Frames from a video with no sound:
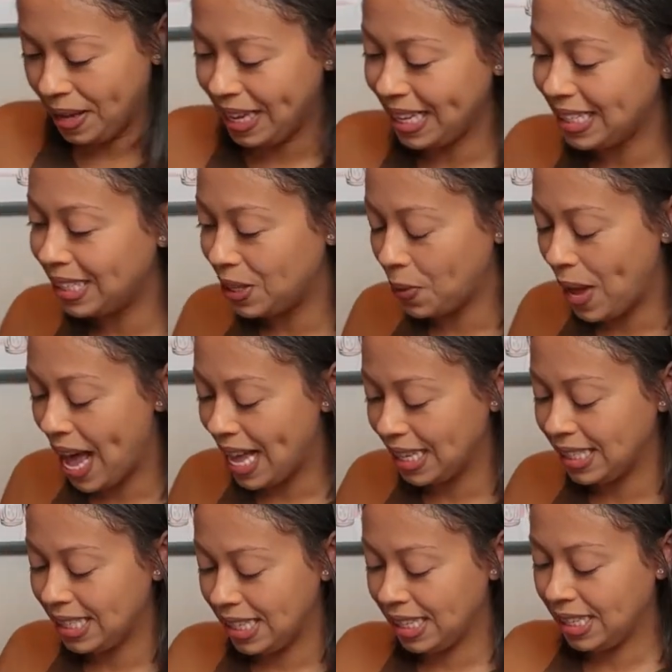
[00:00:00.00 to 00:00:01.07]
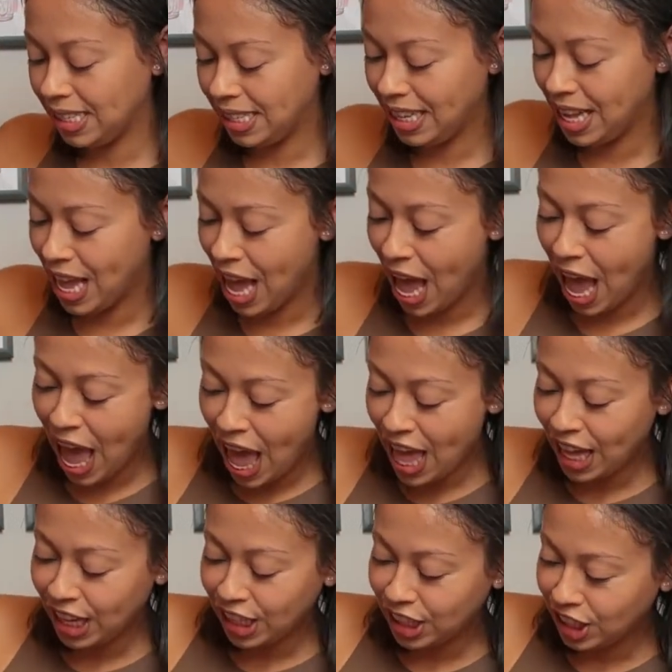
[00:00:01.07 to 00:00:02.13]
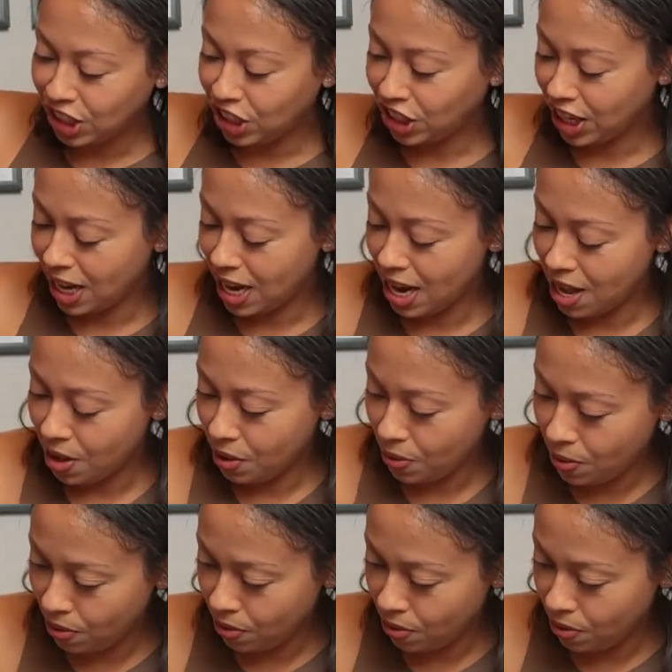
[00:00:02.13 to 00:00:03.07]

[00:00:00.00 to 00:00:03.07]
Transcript: it still has the Chanel.